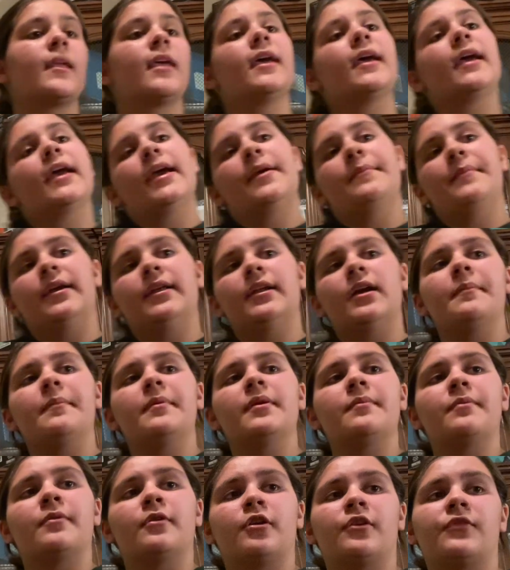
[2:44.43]
It may not
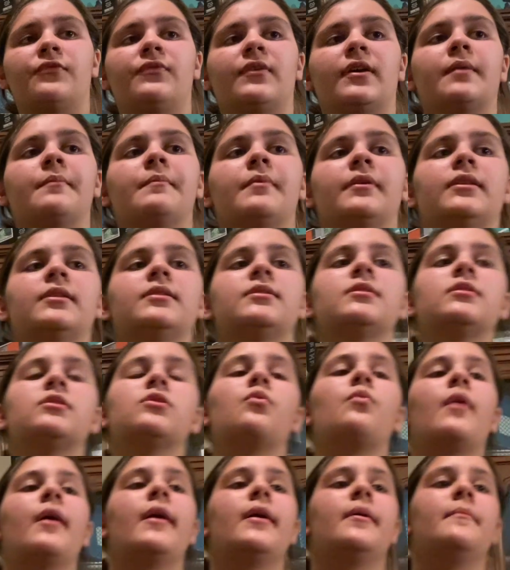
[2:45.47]
be perfect, but this is the
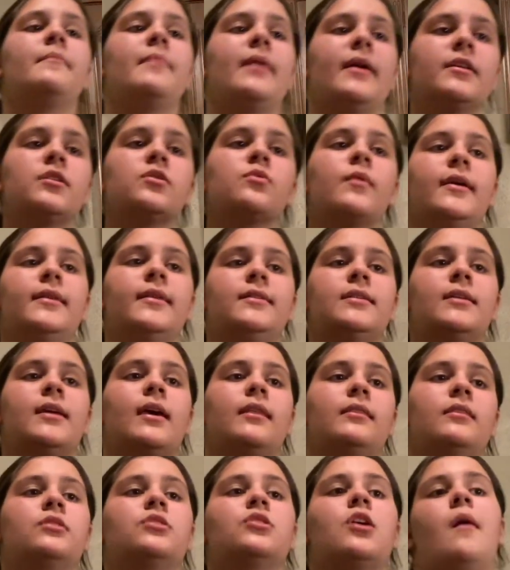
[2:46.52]
best way to
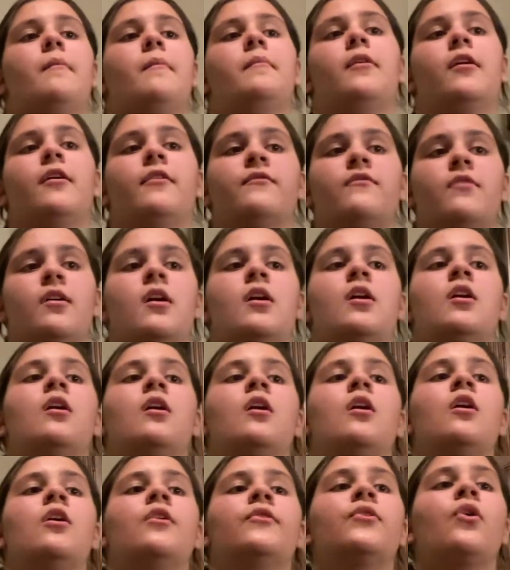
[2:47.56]
get the top off.
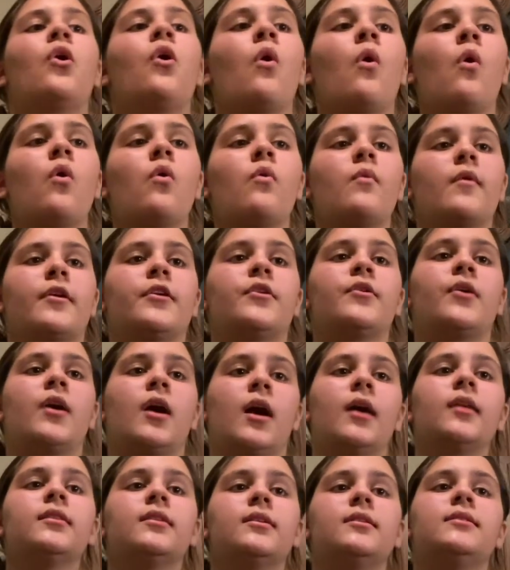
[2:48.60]
The hole where you
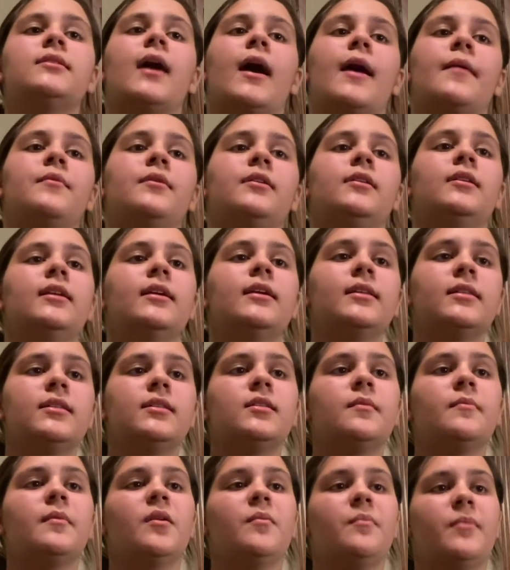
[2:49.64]
cut the diamond needs
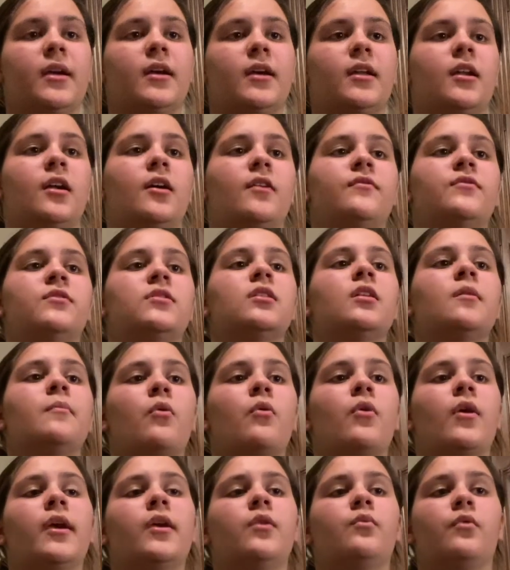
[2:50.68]
to be big enough to the
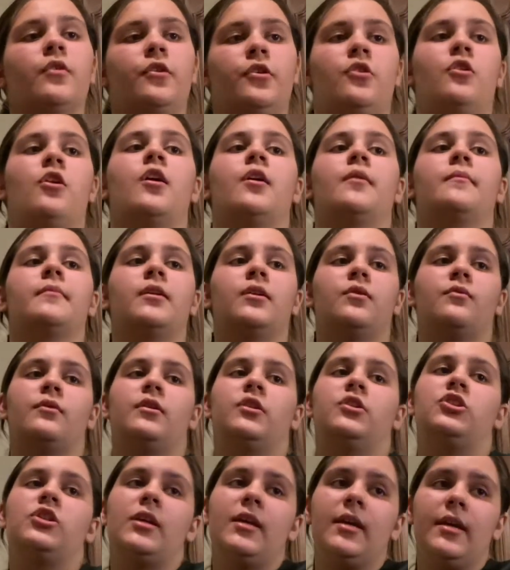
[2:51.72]
point where your arm can
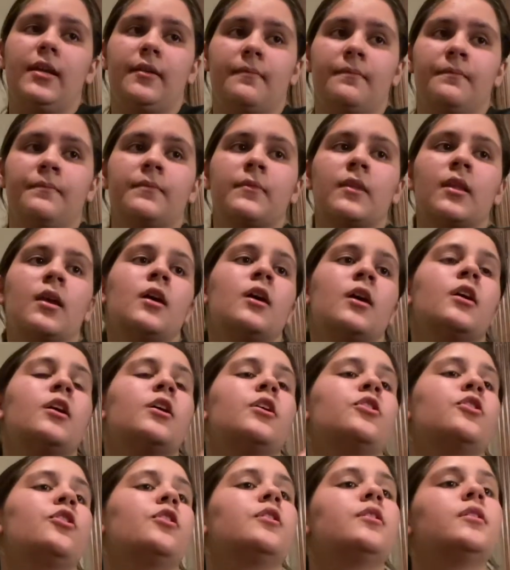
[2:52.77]
reach in.
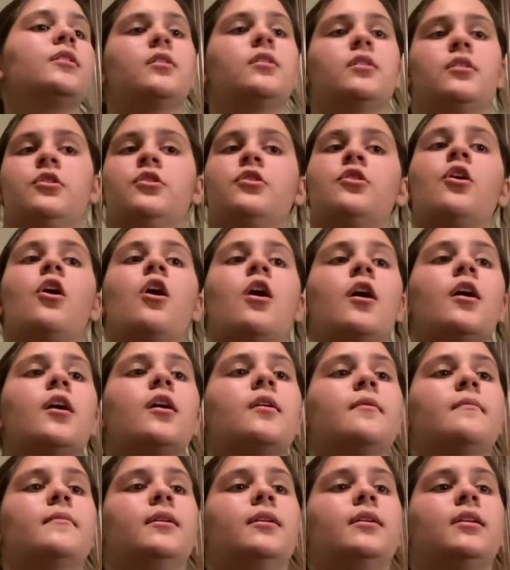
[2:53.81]
Your
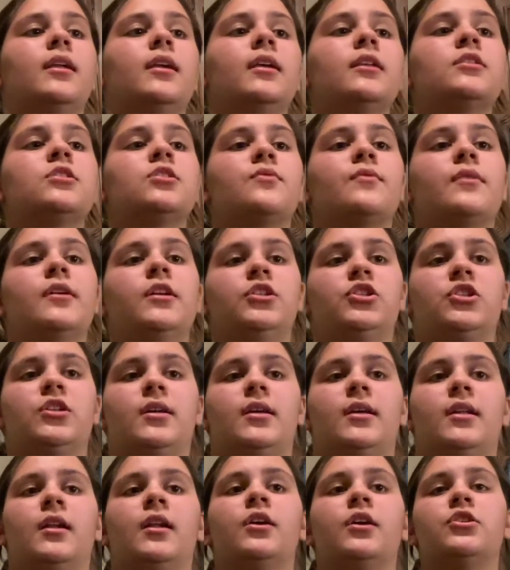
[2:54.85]
arm needs to reach
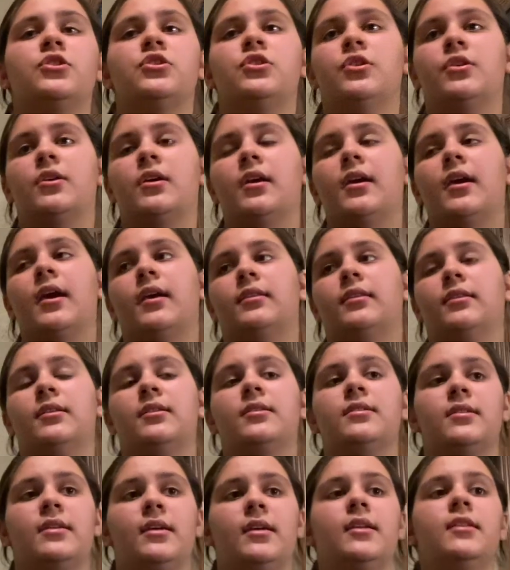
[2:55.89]
in so you can get the
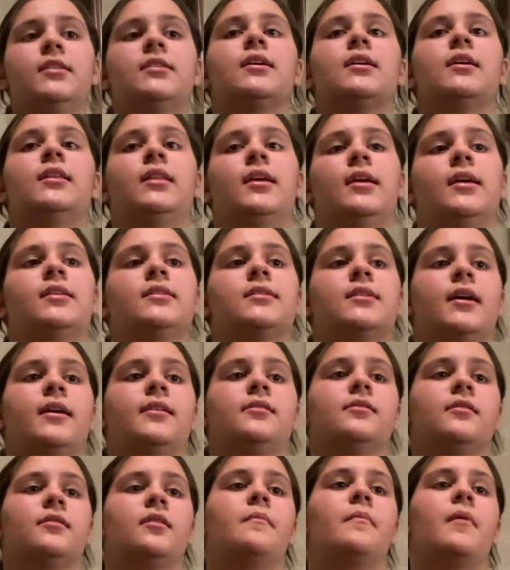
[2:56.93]
seeds and the
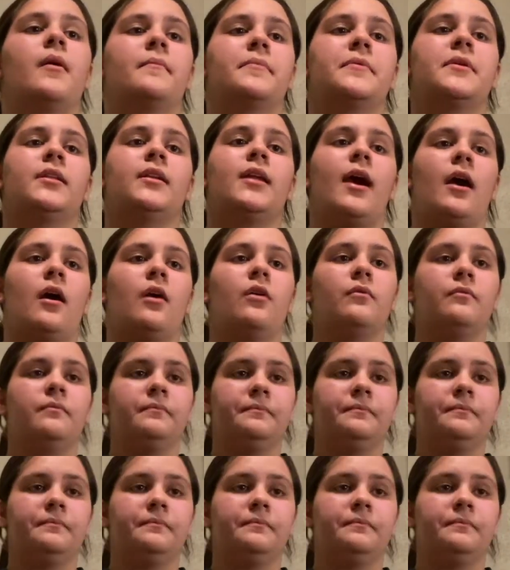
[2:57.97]
insides of the pumpkin out.